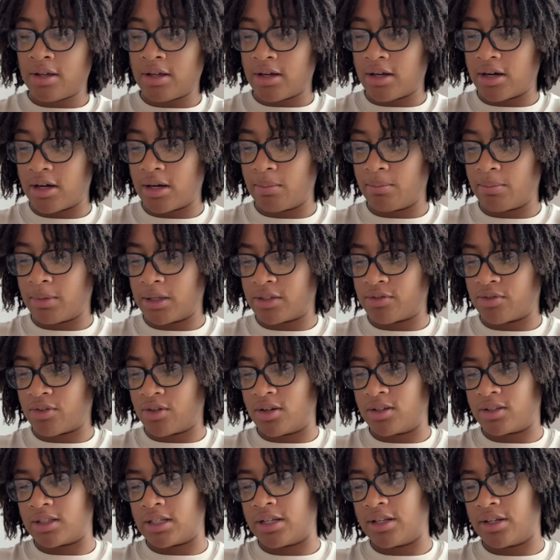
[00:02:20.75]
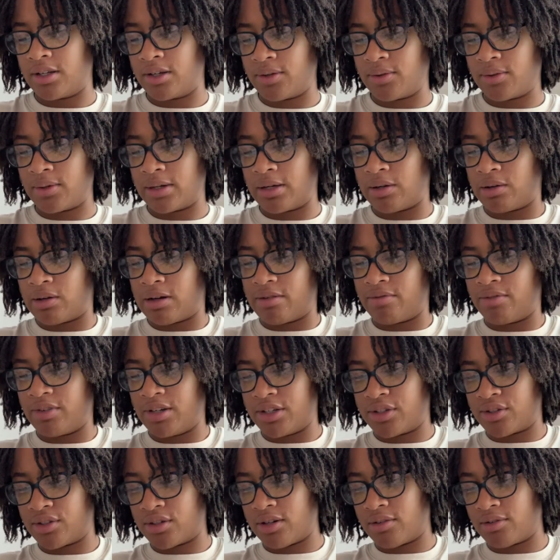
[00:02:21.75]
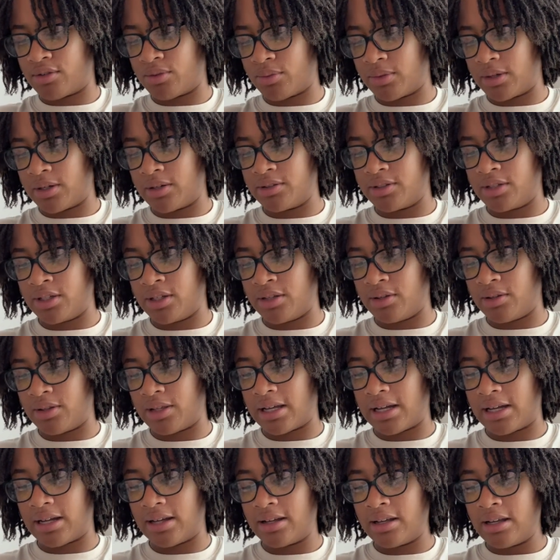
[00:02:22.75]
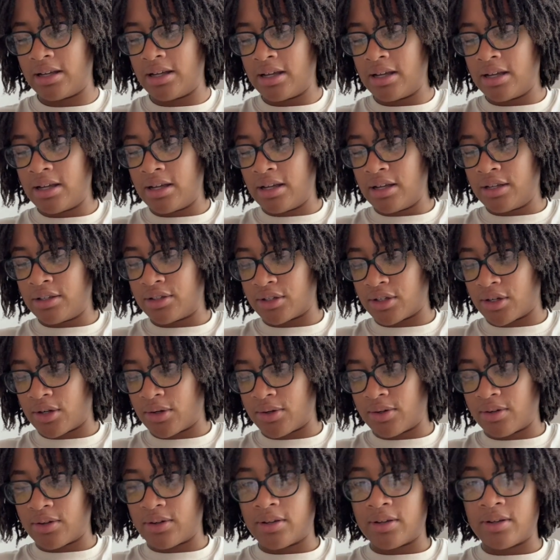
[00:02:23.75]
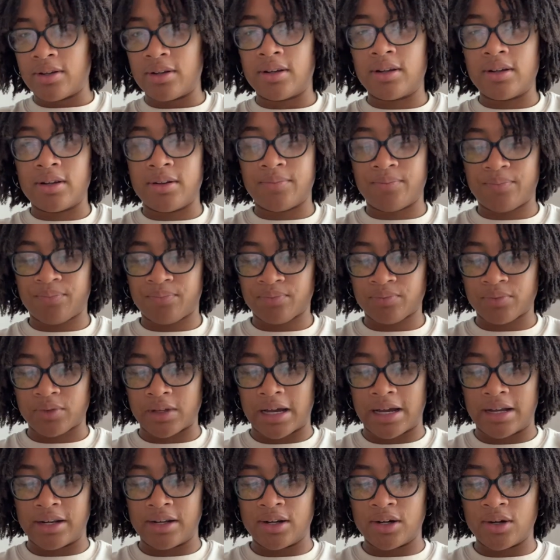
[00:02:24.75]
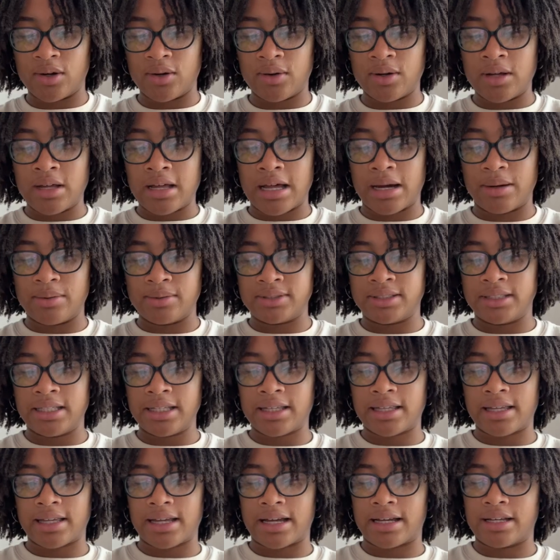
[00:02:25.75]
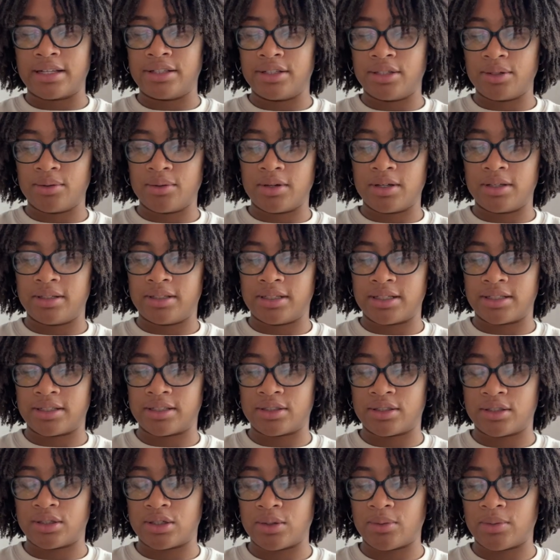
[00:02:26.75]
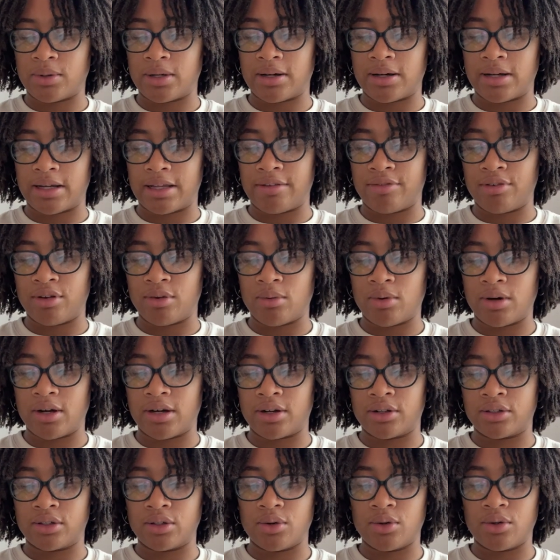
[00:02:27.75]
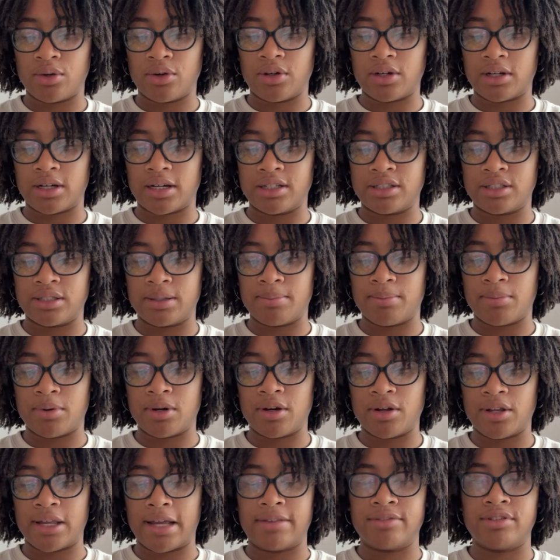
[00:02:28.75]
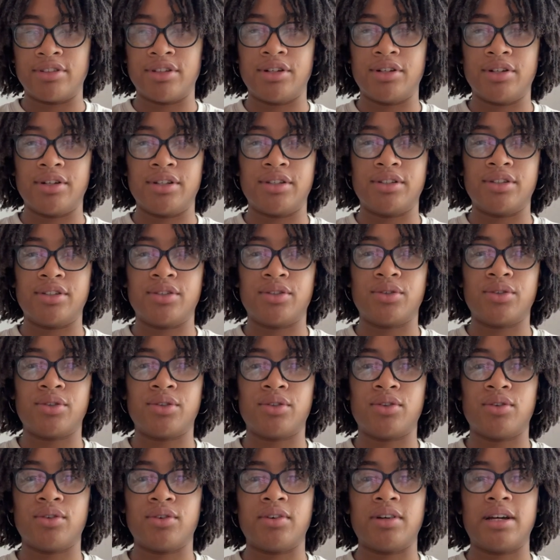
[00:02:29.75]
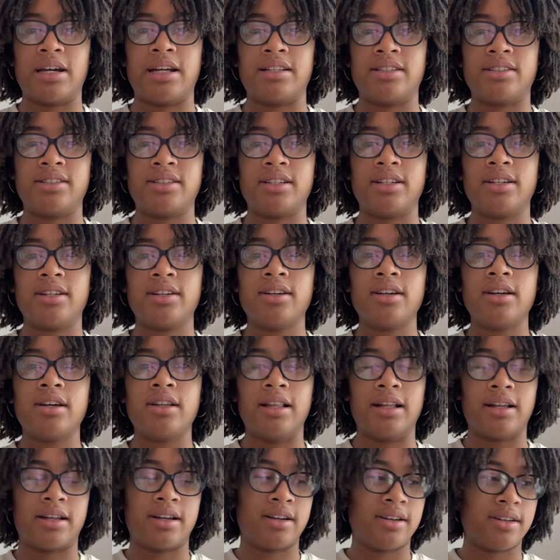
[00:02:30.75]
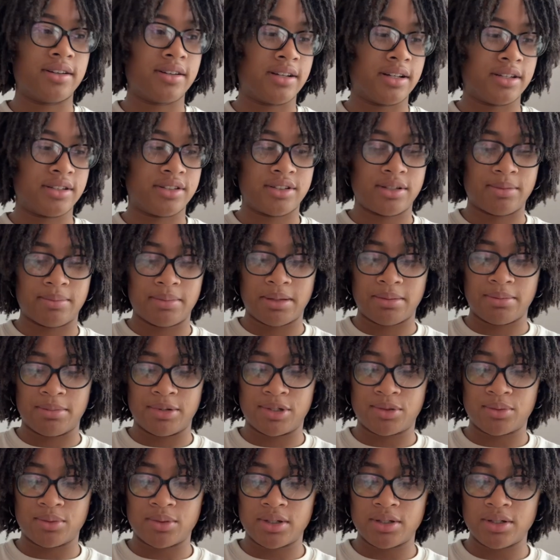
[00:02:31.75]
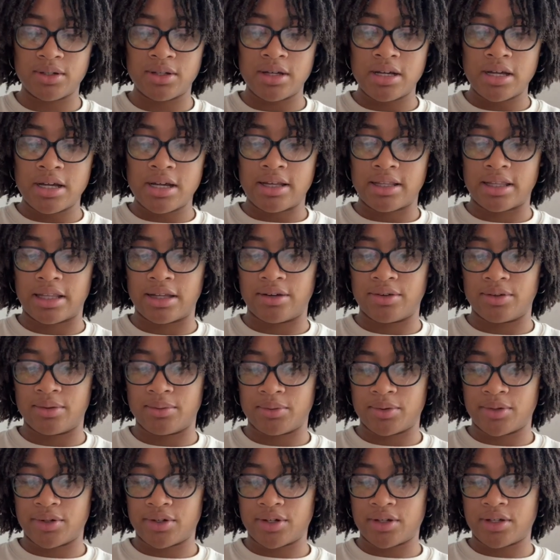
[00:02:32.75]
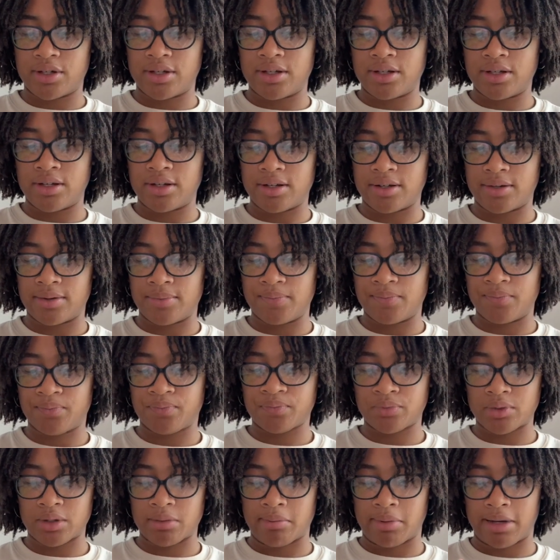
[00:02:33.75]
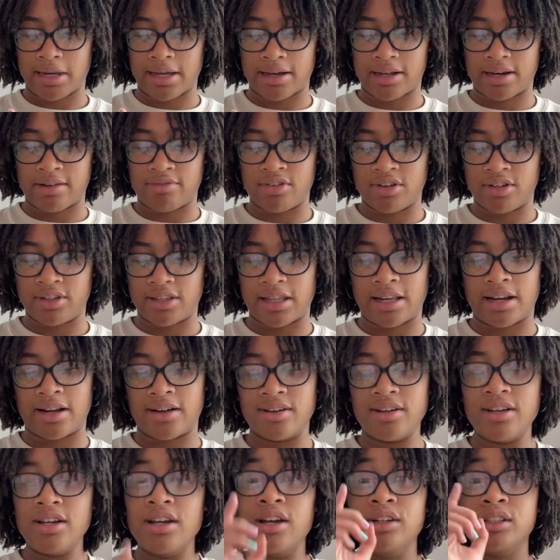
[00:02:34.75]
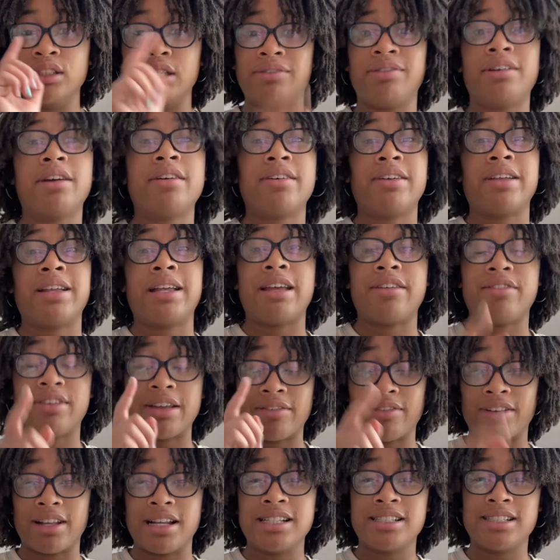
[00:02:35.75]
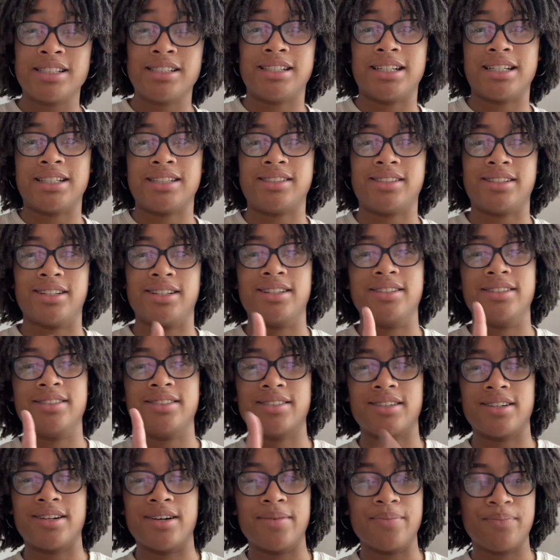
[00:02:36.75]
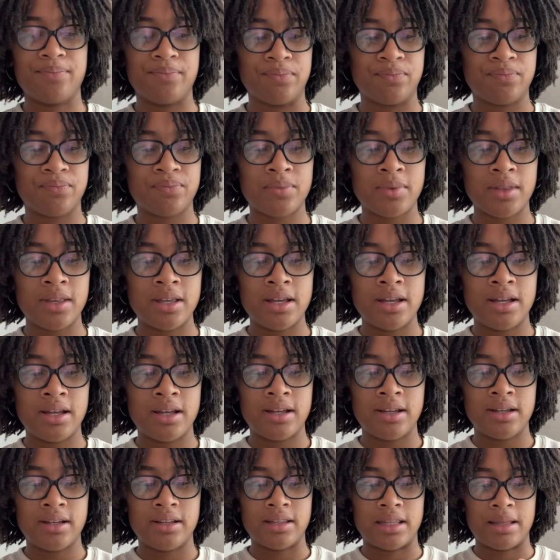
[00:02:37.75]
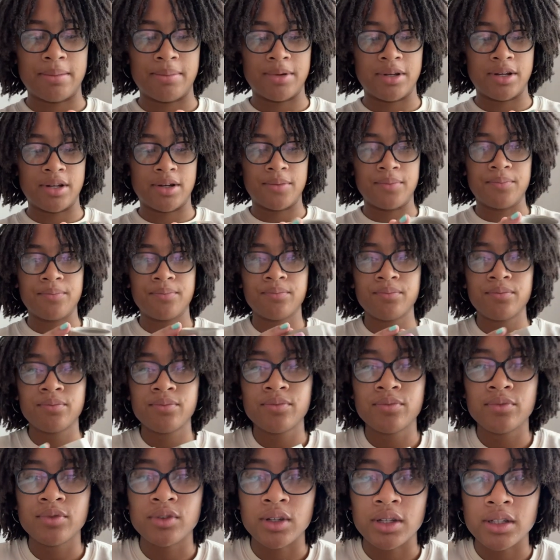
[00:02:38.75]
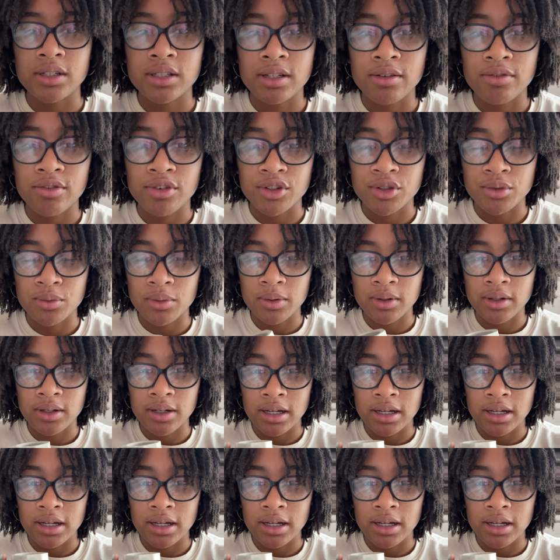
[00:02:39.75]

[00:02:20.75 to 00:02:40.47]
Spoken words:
As far as I know, I don't have any software to do that. So I know I was thinking I can do it just to where if you want to order a custom pot, you have to do it through Etsy, like a custom image one. That would work. But yeah, I gotta figure that out. So if you have any suggestions, let me know. So this is the first one.